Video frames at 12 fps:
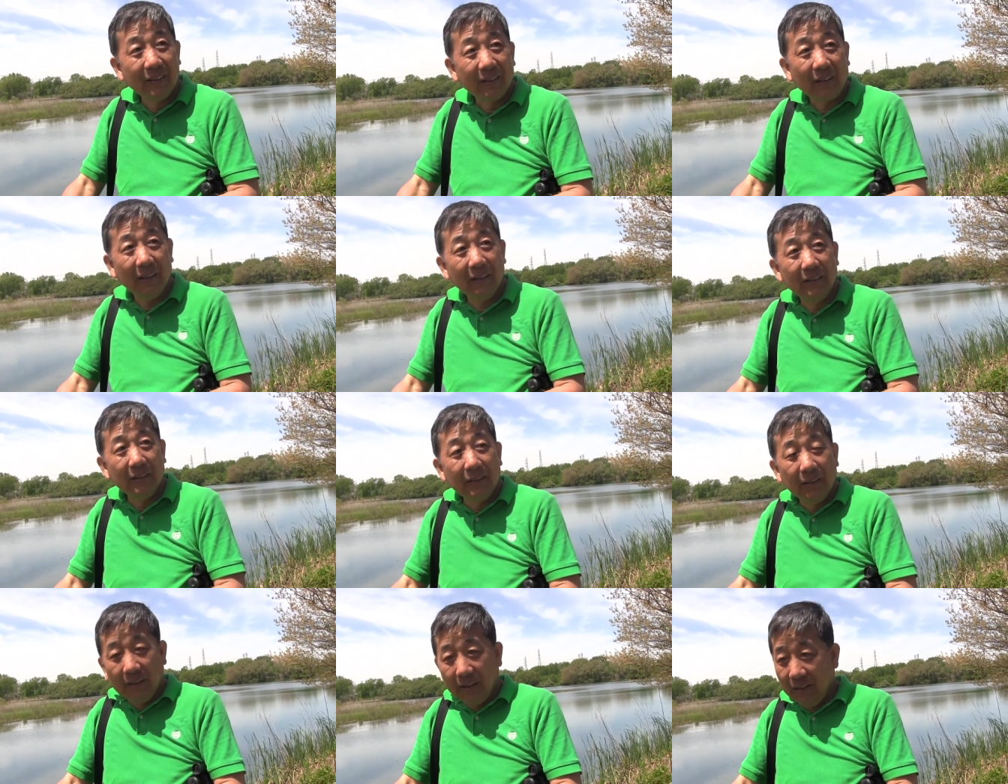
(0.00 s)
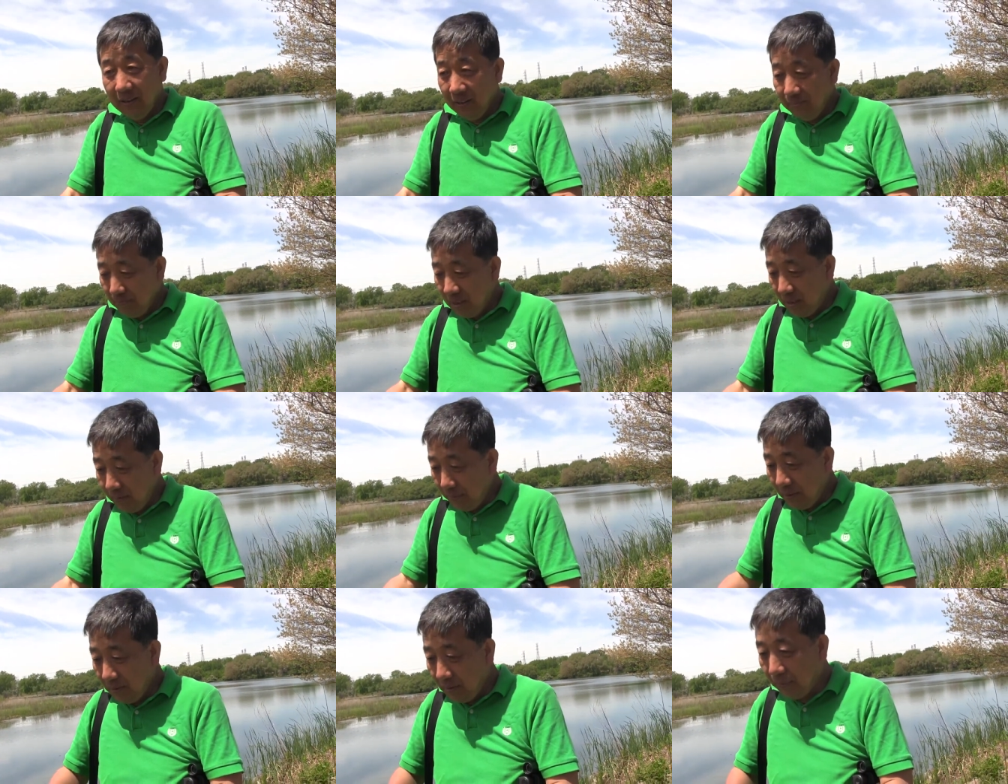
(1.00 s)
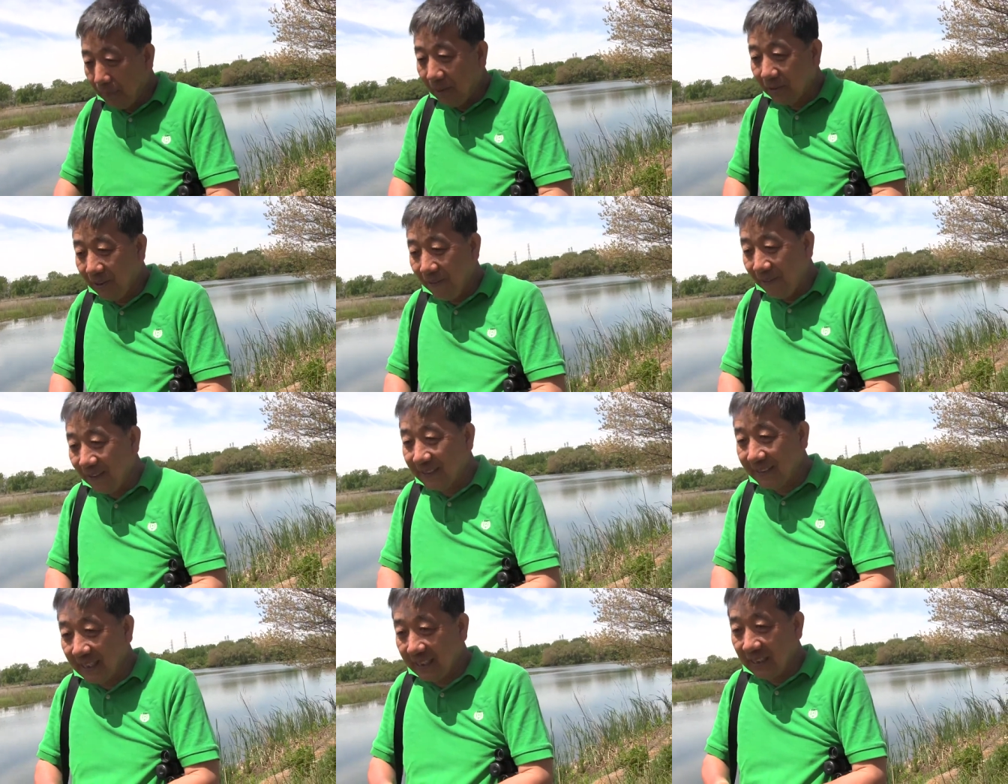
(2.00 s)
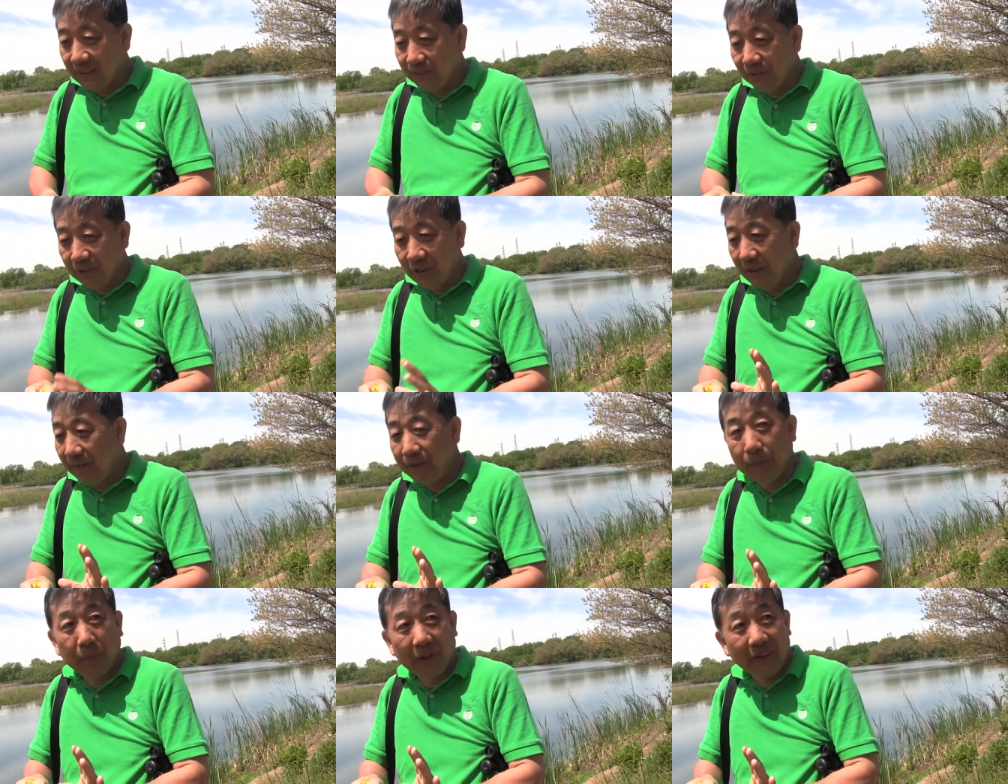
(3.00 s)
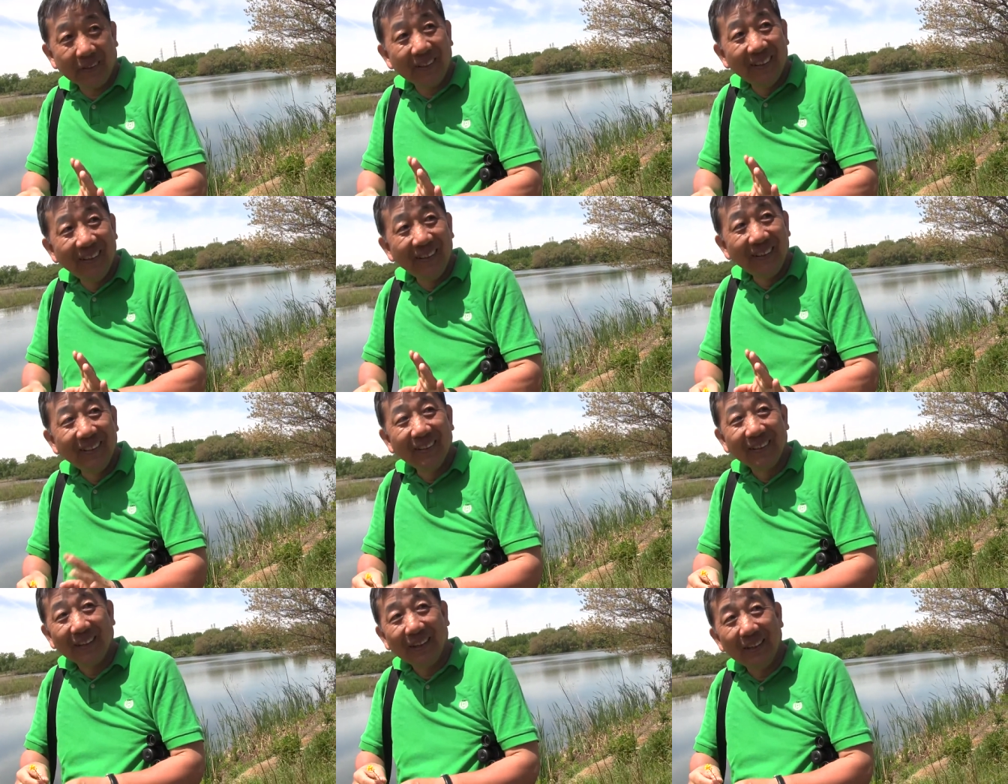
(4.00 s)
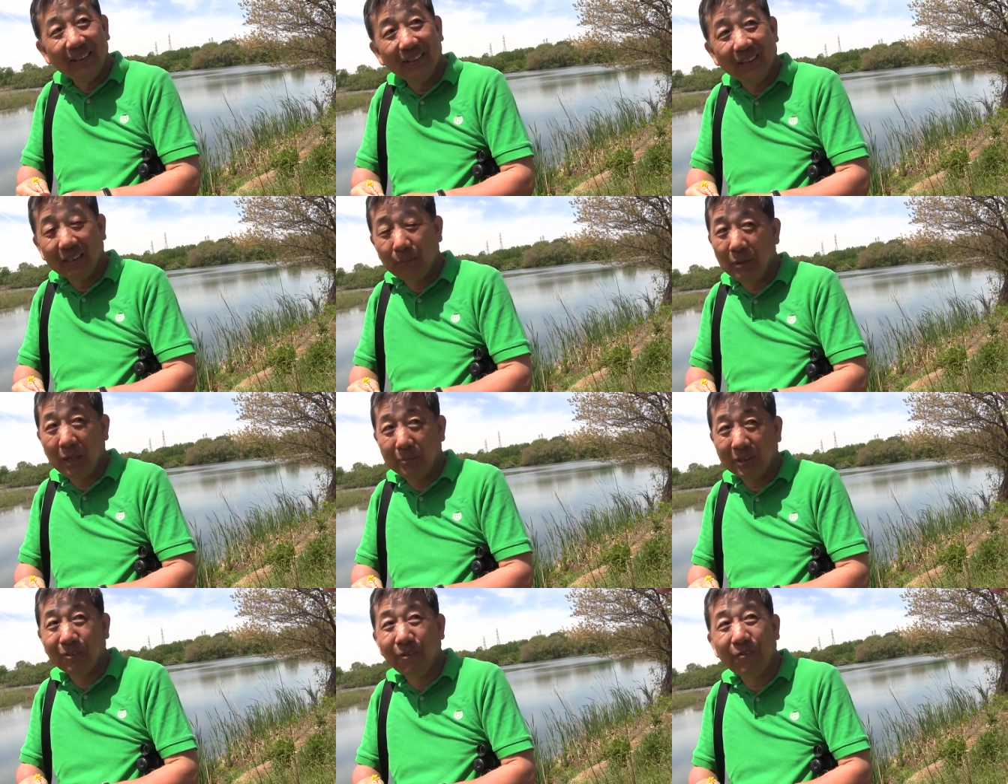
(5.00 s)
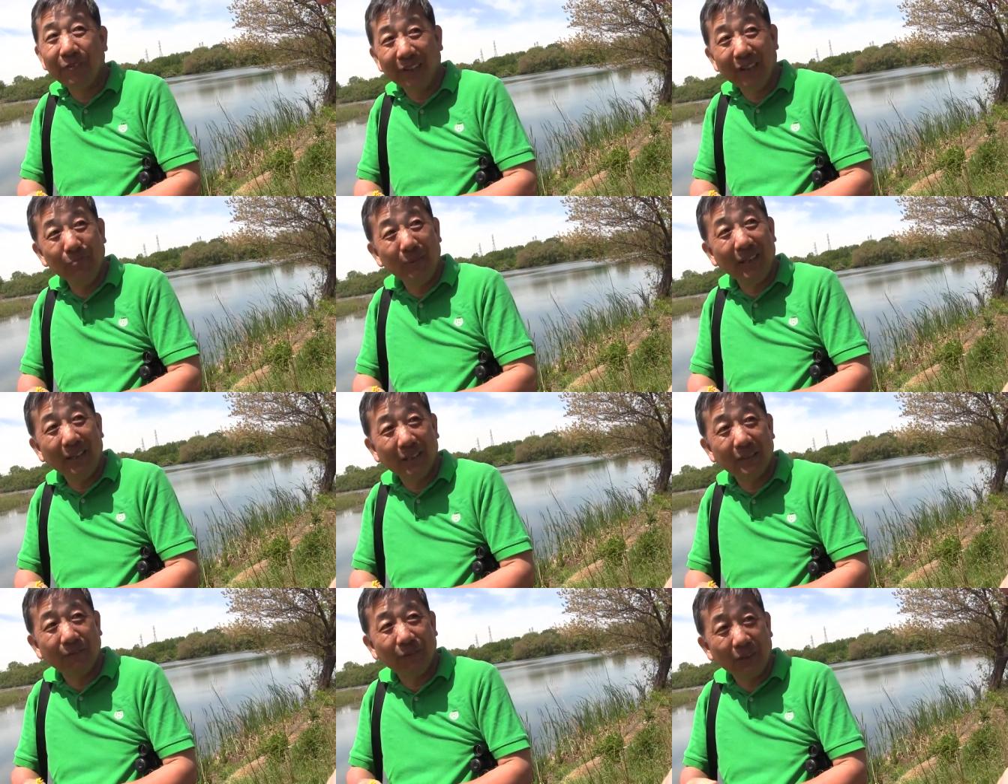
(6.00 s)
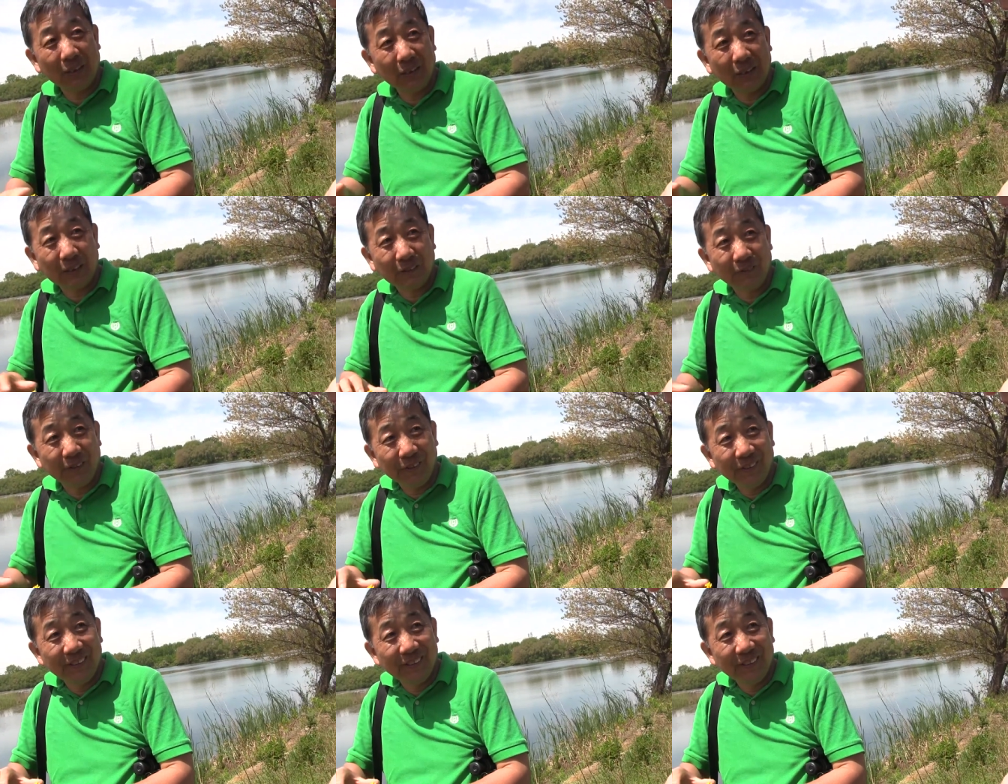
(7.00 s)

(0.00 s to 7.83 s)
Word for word: Okay, uh, maybe about the thirty seconds for the leafy part. Okay, and maybe two, three minutes for the just root.